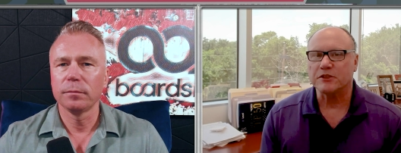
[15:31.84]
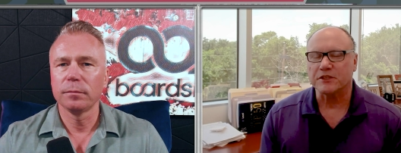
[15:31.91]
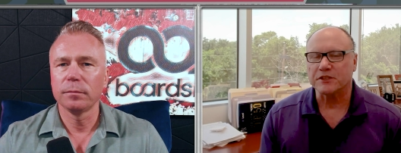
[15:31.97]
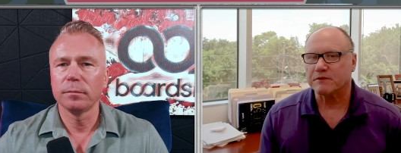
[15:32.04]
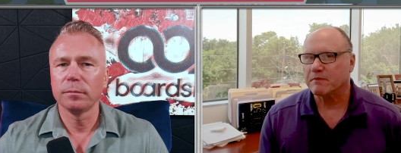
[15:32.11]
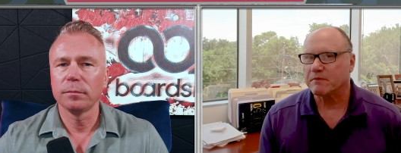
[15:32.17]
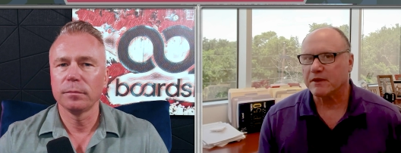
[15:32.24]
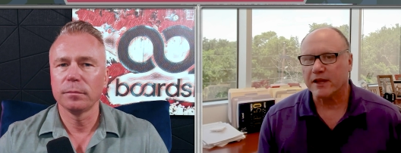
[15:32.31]
Speaker 1: just
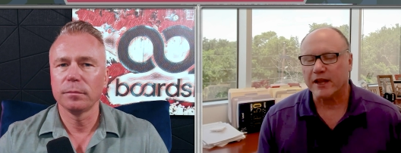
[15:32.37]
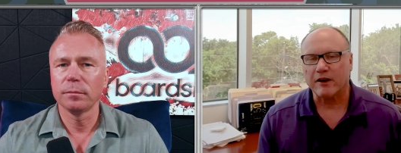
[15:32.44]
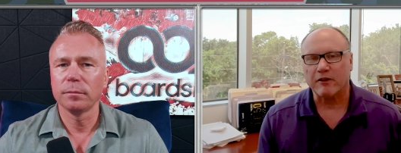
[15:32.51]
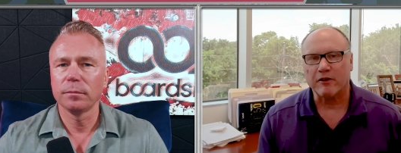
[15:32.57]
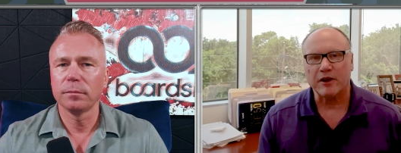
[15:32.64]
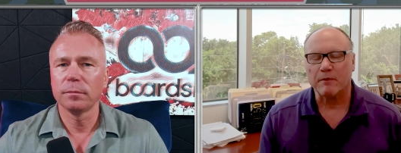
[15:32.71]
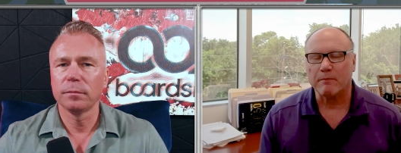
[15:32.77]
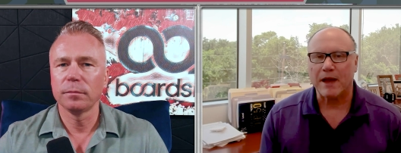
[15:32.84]

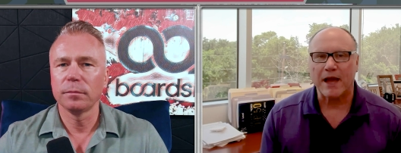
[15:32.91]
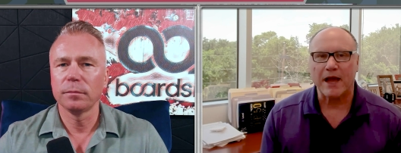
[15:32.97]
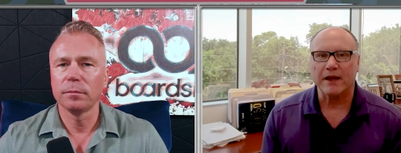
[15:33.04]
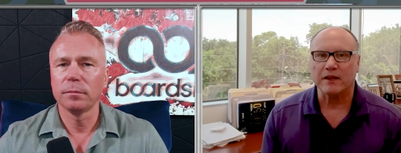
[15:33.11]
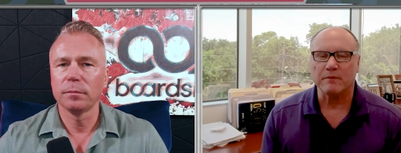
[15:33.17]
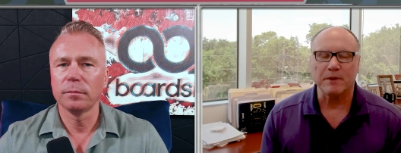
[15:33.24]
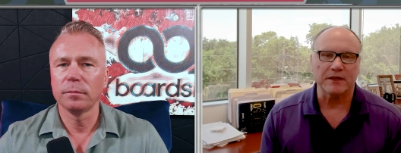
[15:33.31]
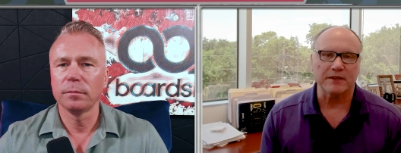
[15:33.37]
carrying a bag
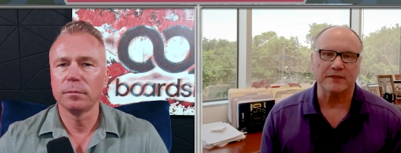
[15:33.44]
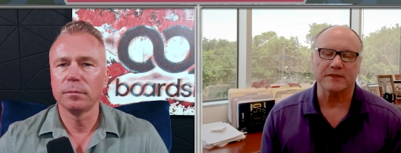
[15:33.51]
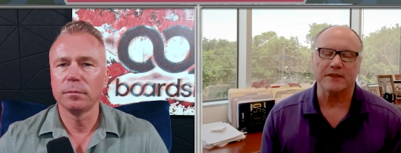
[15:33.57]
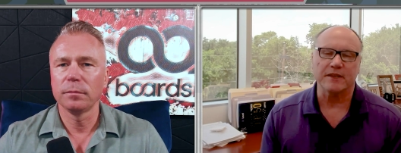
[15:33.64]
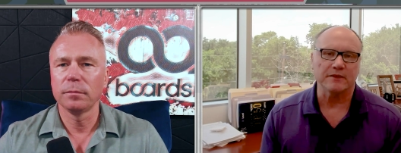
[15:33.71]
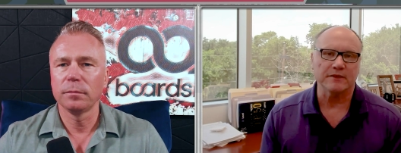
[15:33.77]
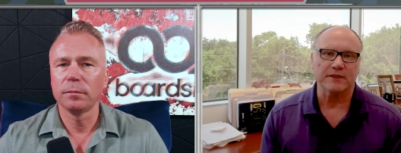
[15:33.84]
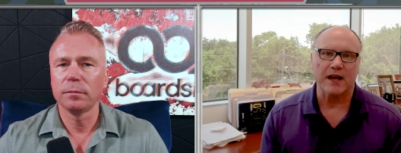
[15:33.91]
and being a
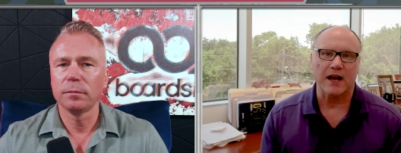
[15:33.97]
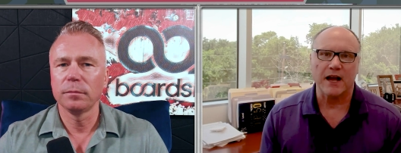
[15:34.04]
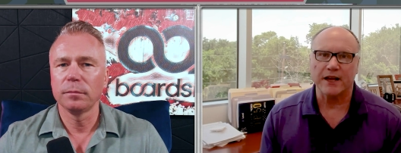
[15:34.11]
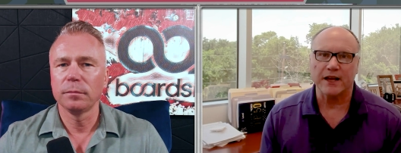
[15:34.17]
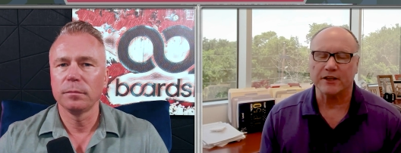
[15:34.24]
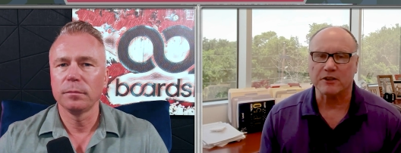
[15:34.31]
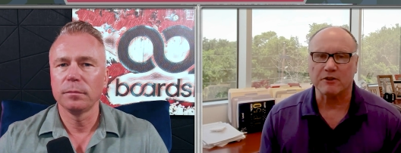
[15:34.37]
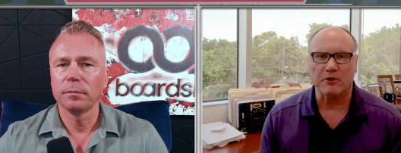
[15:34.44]
sales guy
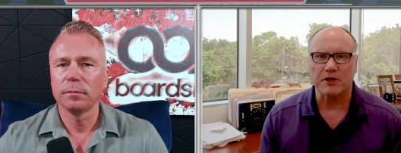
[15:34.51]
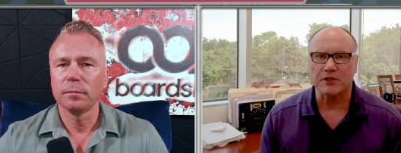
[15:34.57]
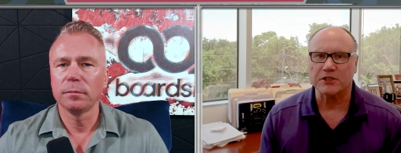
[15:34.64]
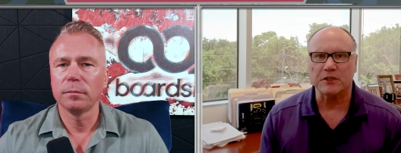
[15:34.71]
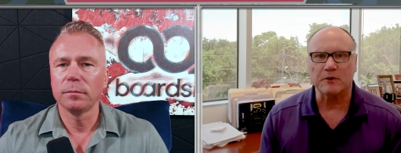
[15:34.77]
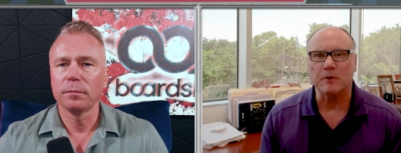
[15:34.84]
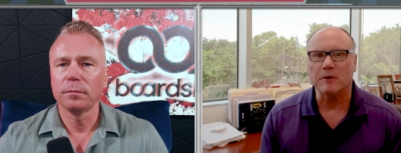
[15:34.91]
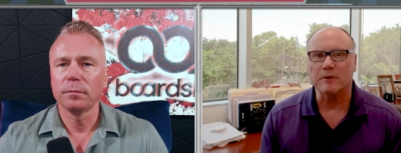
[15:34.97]
and crushing
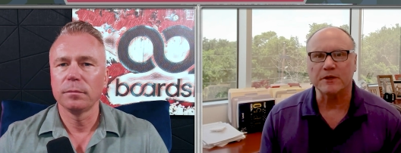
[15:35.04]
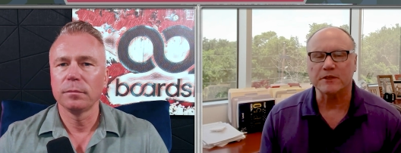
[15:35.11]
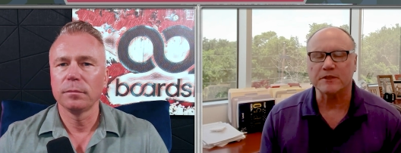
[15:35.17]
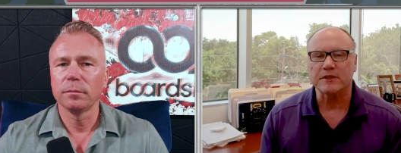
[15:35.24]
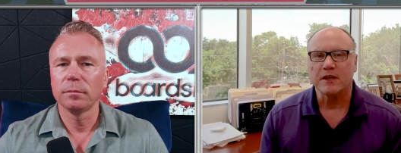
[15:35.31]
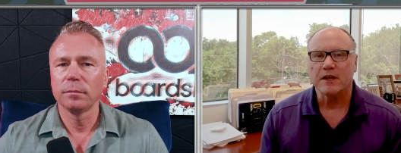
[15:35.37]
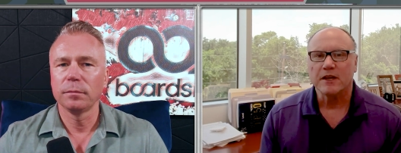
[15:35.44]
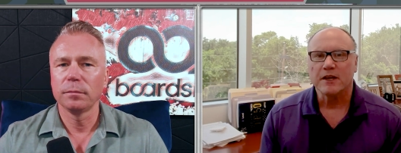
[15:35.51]
quotas,